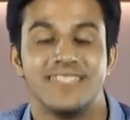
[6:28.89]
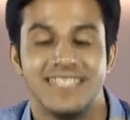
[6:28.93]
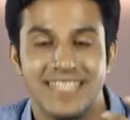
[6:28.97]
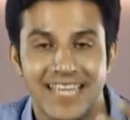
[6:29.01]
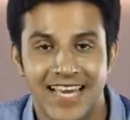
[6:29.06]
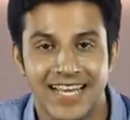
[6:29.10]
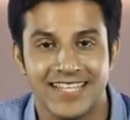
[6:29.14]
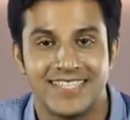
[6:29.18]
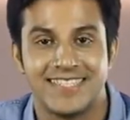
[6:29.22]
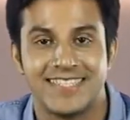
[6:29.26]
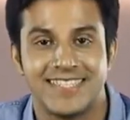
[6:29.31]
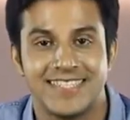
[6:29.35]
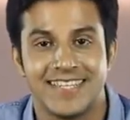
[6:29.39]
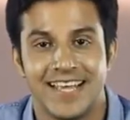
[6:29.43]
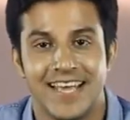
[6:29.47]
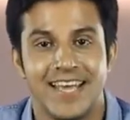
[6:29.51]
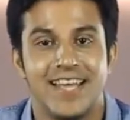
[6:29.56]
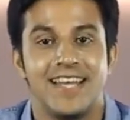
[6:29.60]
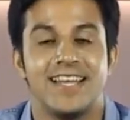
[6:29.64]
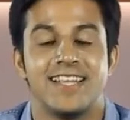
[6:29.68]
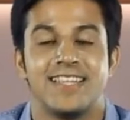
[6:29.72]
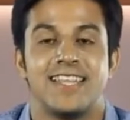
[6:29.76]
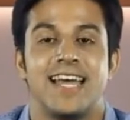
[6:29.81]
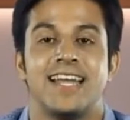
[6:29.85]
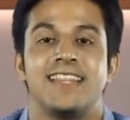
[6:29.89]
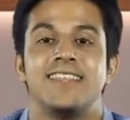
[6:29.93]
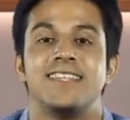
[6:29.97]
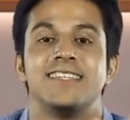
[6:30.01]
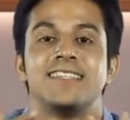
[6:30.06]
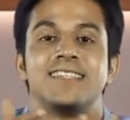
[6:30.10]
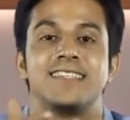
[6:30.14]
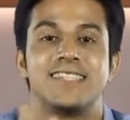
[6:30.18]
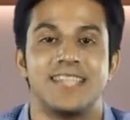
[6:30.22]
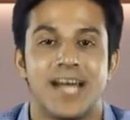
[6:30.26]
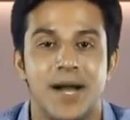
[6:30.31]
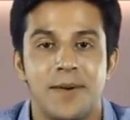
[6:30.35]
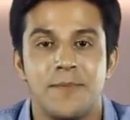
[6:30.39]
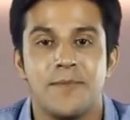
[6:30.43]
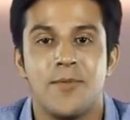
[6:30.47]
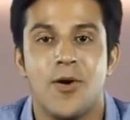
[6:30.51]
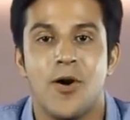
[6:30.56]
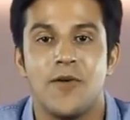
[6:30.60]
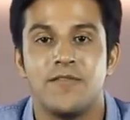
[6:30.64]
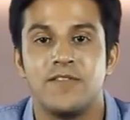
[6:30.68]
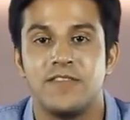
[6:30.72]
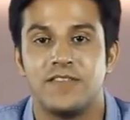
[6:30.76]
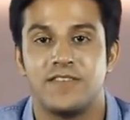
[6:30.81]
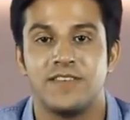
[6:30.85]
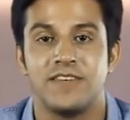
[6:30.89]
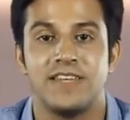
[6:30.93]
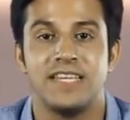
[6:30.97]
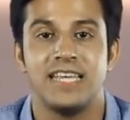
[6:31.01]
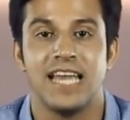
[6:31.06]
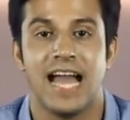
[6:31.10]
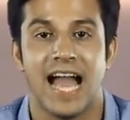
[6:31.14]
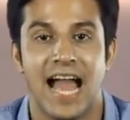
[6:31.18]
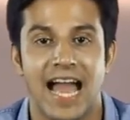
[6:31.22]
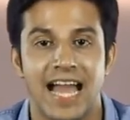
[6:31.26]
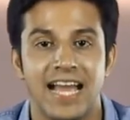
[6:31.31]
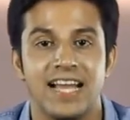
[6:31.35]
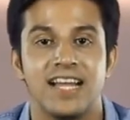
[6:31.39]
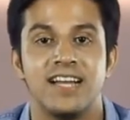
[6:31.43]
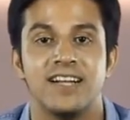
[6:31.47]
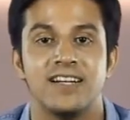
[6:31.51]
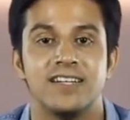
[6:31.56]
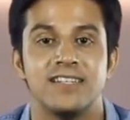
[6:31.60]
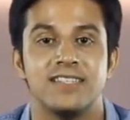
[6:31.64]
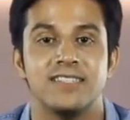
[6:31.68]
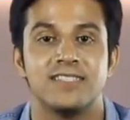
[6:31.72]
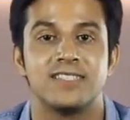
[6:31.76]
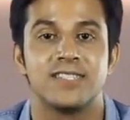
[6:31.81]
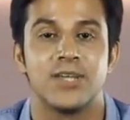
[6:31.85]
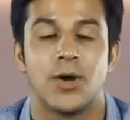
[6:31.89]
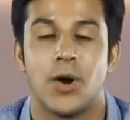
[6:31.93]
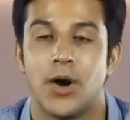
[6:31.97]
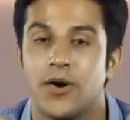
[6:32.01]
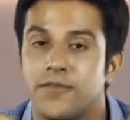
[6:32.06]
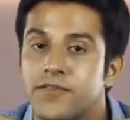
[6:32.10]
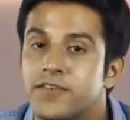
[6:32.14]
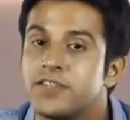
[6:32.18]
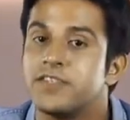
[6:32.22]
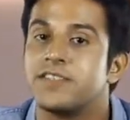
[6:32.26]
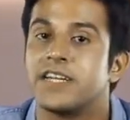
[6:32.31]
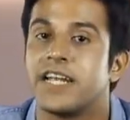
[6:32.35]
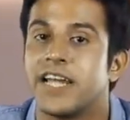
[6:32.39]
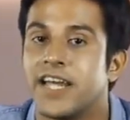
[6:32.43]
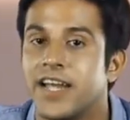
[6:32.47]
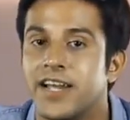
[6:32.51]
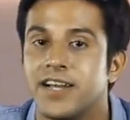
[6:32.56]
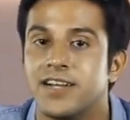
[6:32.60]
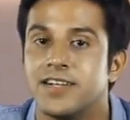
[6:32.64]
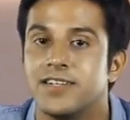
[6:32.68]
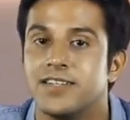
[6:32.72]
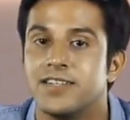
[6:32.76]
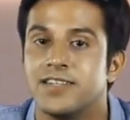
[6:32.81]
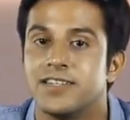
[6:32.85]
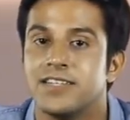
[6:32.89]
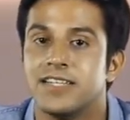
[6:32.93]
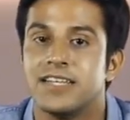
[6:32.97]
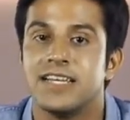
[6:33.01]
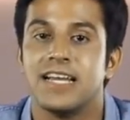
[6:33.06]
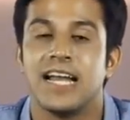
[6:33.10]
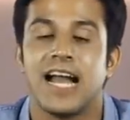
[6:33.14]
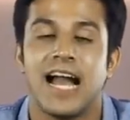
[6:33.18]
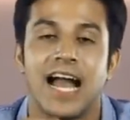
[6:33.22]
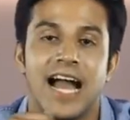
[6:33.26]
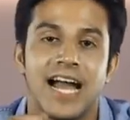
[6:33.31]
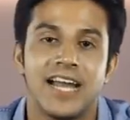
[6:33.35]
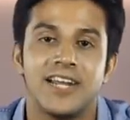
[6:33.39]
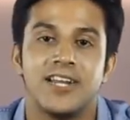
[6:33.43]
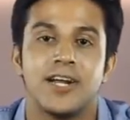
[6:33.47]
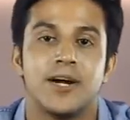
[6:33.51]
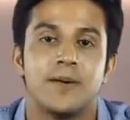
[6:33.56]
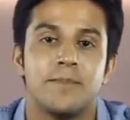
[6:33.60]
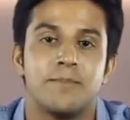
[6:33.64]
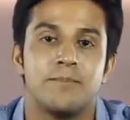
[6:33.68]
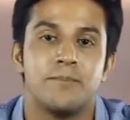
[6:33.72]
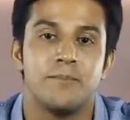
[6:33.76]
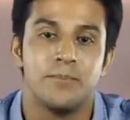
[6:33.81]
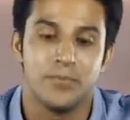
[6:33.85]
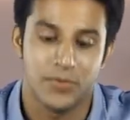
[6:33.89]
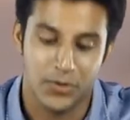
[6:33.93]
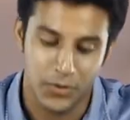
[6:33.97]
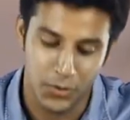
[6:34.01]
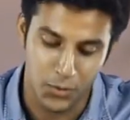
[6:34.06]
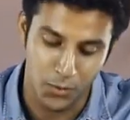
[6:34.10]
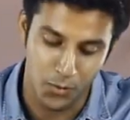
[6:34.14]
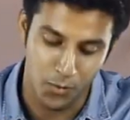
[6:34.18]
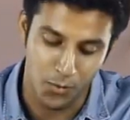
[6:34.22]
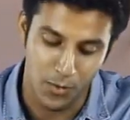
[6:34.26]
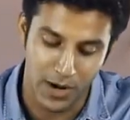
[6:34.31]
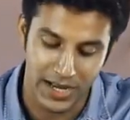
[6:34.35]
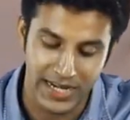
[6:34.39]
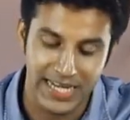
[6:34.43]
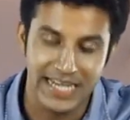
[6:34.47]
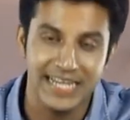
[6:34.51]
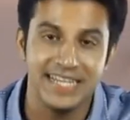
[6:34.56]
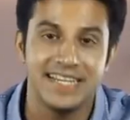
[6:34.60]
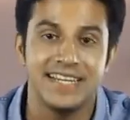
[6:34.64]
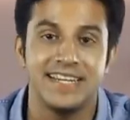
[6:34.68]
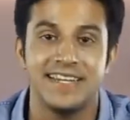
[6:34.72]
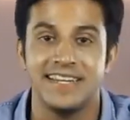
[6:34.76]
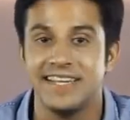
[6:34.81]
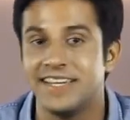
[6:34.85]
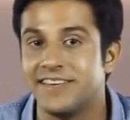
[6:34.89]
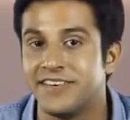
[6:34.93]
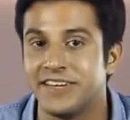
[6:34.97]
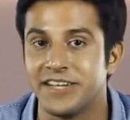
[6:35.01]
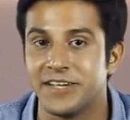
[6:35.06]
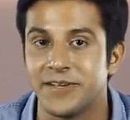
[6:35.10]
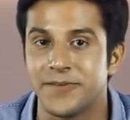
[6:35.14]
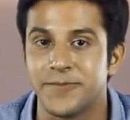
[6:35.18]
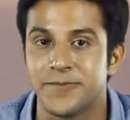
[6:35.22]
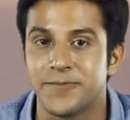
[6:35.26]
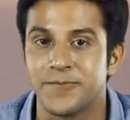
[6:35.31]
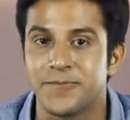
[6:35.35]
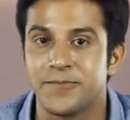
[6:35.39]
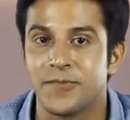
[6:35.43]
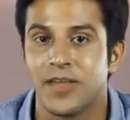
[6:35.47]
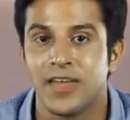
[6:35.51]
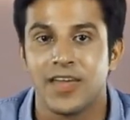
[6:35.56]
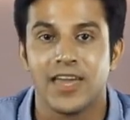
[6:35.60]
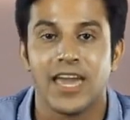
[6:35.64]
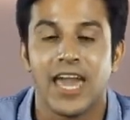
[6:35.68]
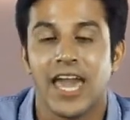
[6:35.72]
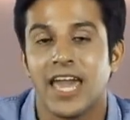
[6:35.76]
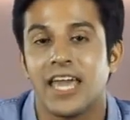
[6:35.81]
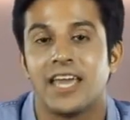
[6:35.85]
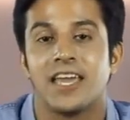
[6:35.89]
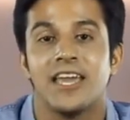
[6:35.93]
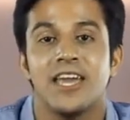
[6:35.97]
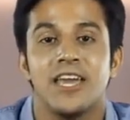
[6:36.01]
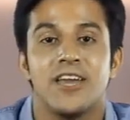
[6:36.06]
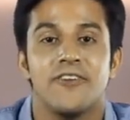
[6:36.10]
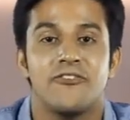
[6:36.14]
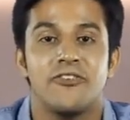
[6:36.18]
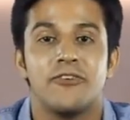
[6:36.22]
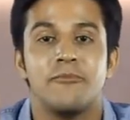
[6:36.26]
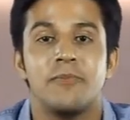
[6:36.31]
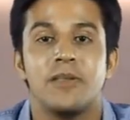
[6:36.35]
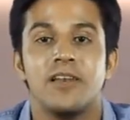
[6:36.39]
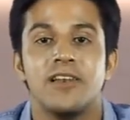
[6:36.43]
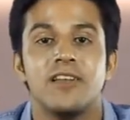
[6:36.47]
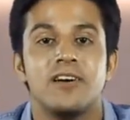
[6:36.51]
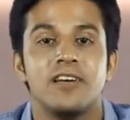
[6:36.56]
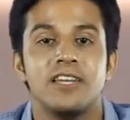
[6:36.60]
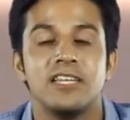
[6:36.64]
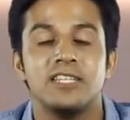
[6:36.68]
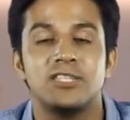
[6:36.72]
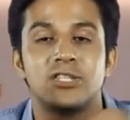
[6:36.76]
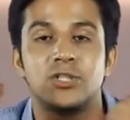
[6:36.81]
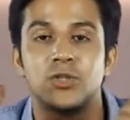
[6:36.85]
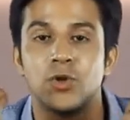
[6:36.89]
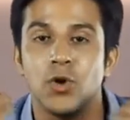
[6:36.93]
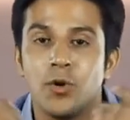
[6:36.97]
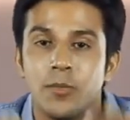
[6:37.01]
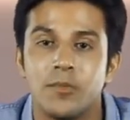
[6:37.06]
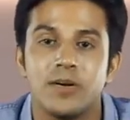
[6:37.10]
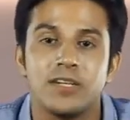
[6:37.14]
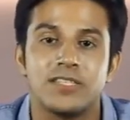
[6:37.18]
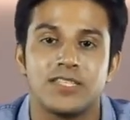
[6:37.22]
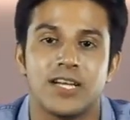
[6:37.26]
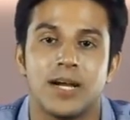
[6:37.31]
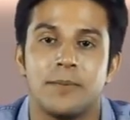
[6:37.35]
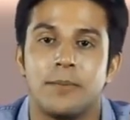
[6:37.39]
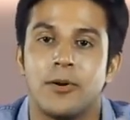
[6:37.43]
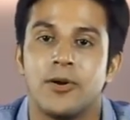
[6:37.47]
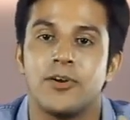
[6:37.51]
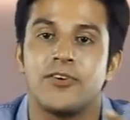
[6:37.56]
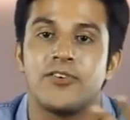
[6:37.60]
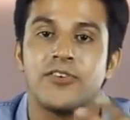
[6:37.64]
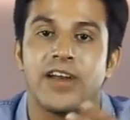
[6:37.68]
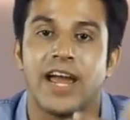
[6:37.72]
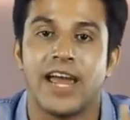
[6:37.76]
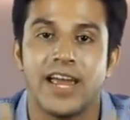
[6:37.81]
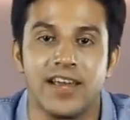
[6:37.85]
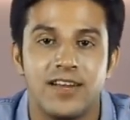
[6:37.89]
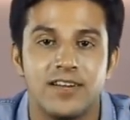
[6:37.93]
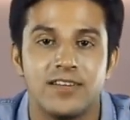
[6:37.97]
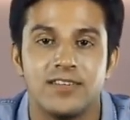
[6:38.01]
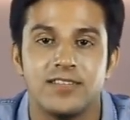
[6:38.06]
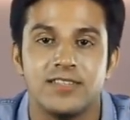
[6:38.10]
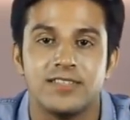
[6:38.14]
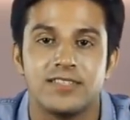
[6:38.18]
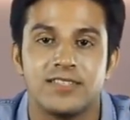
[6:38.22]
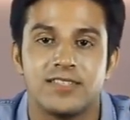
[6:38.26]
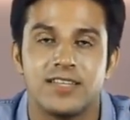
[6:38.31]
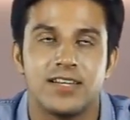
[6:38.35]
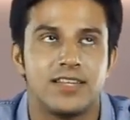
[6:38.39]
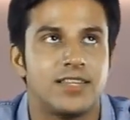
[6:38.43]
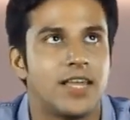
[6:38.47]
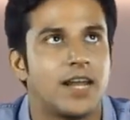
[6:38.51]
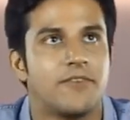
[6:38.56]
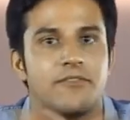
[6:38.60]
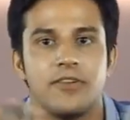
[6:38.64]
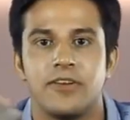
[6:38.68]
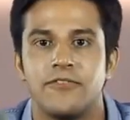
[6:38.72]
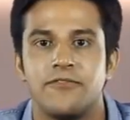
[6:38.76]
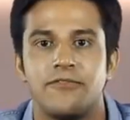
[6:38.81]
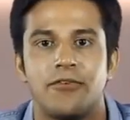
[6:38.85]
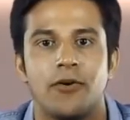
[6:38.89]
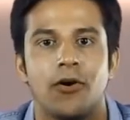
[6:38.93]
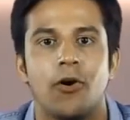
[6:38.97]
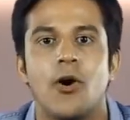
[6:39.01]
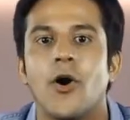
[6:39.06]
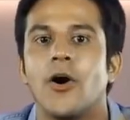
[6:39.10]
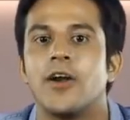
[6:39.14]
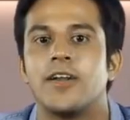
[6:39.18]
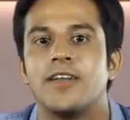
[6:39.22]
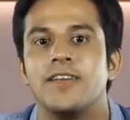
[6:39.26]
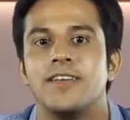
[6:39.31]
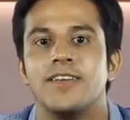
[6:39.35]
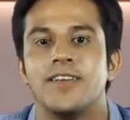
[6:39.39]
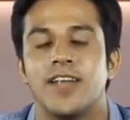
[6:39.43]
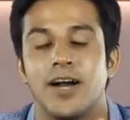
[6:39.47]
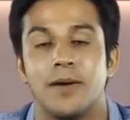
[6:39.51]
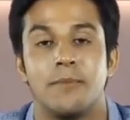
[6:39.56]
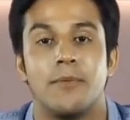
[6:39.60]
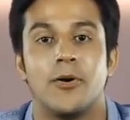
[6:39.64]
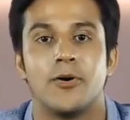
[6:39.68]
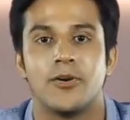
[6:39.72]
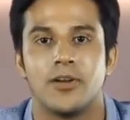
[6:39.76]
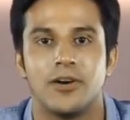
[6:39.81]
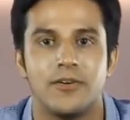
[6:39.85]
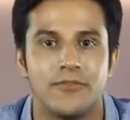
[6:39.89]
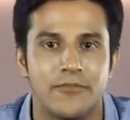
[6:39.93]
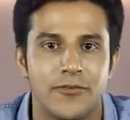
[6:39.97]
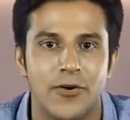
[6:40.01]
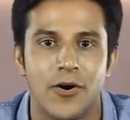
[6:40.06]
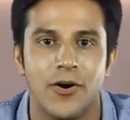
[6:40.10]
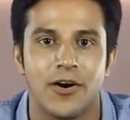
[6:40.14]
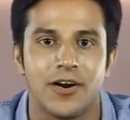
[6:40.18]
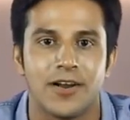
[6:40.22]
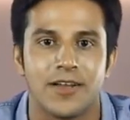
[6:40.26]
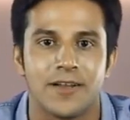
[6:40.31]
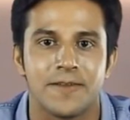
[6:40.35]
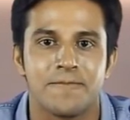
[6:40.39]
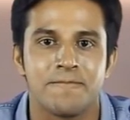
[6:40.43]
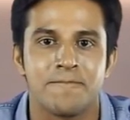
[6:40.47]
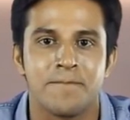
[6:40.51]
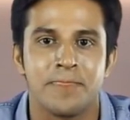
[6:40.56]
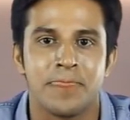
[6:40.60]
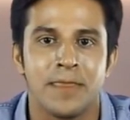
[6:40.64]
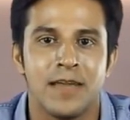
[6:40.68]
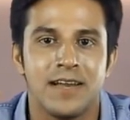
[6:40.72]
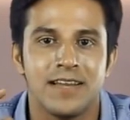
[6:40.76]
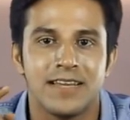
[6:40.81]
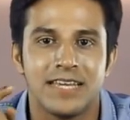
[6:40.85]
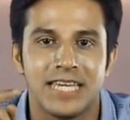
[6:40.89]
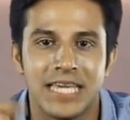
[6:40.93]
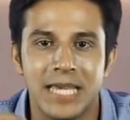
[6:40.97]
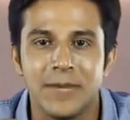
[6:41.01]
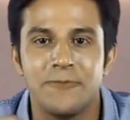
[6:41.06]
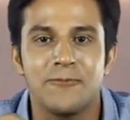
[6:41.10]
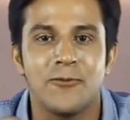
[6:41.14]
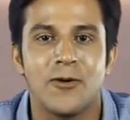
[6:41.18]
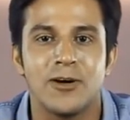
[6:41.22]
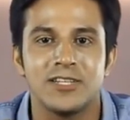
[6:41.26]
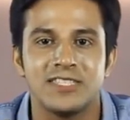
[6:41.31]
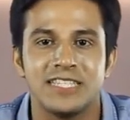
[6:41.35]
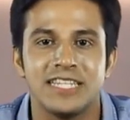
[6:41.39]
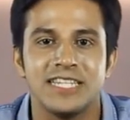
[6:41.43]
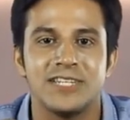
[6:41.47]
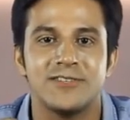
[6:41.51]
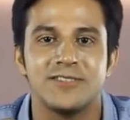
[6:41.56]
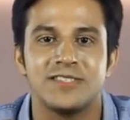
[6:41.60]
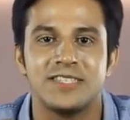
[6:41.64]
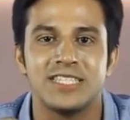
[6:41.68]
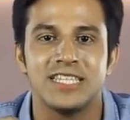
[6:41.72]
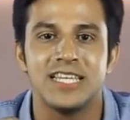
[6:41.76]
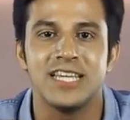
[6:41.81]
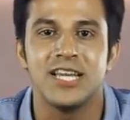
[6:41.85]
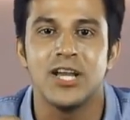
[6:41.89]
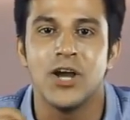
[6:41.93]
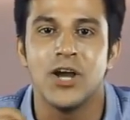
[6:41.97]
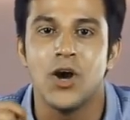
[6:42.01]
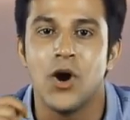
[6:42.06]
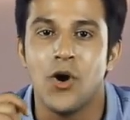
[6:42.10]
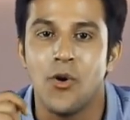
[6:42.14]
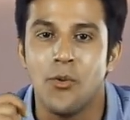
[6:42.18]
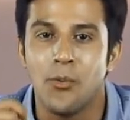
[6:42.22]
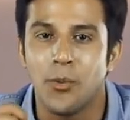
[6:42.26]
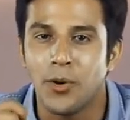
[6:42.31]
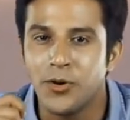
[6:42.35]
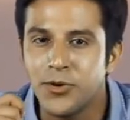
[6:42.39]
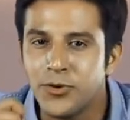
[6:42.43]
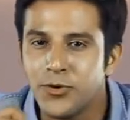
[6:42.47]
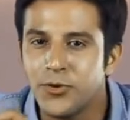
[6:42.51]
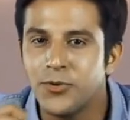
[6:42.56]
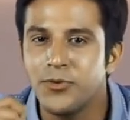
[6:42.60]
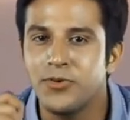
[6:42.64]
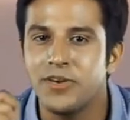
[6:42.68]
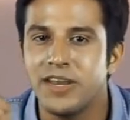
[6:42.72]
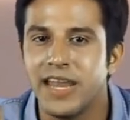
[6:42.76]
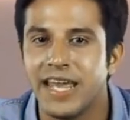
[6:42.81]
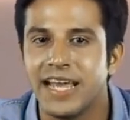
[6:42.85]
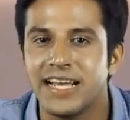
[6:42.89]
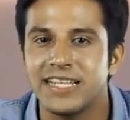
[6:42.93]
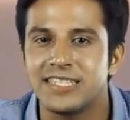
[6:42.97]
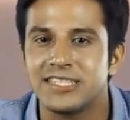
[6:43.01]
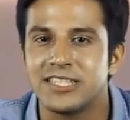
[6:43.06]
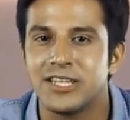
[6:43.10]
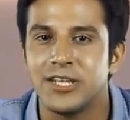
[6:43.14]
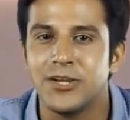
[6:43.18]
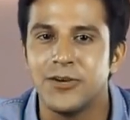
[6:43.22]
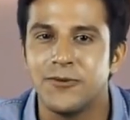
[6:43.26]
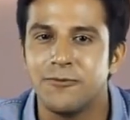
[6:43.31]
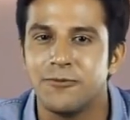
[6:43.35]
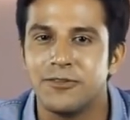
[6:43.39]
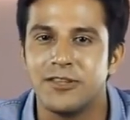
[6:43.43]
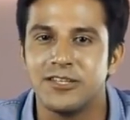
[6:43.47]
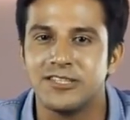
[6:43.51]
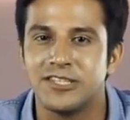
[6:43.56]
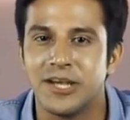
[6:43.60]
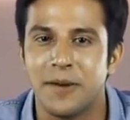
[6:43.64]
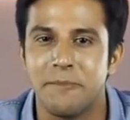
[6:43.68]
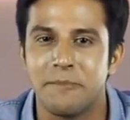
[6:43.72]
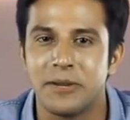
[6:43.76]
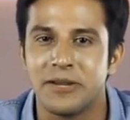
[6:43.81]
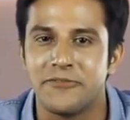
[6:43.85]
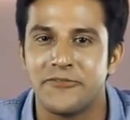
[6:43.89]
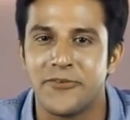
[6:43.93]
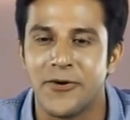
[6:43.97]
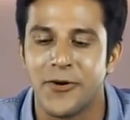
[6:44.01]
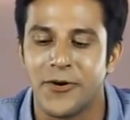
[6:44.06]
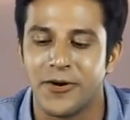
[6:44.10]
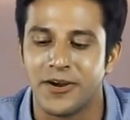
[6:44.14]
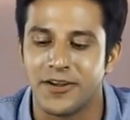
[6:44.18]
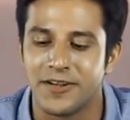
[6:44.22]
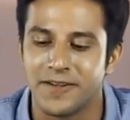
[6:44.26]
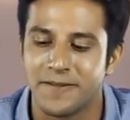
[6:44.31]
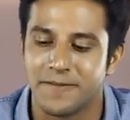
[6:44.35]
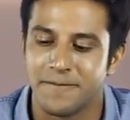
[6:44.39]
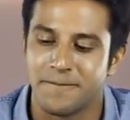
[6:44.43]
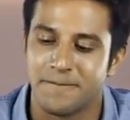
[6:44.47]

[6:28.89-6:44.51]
Yes, that the sum of the three angles of a triangle add up to 180 degree. Hey, we've been learning so much about triangles that we've forgotten about a frog. Keep watching to see what to do next with the jumping frog.